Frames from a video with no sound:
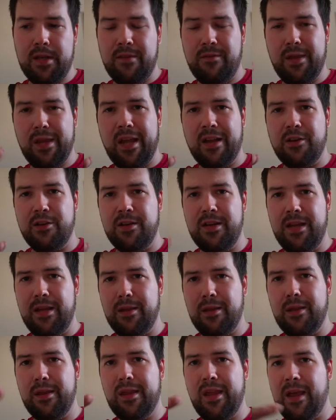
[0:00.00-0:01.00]
section is
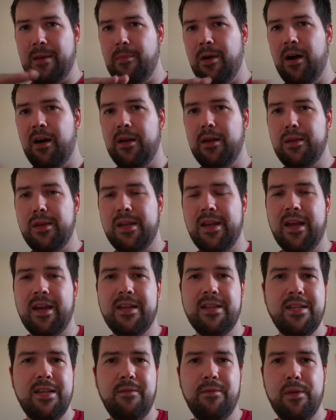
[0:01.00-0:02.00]
the same height as the
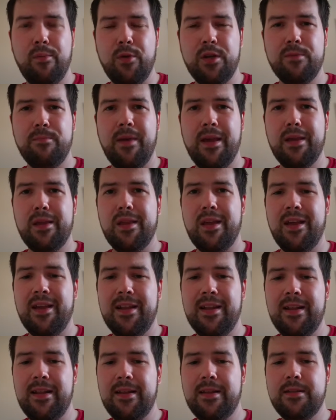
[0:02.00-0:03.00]
negatives, which makes it a
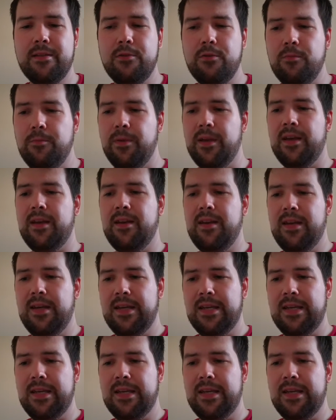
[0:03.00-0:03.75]
little bit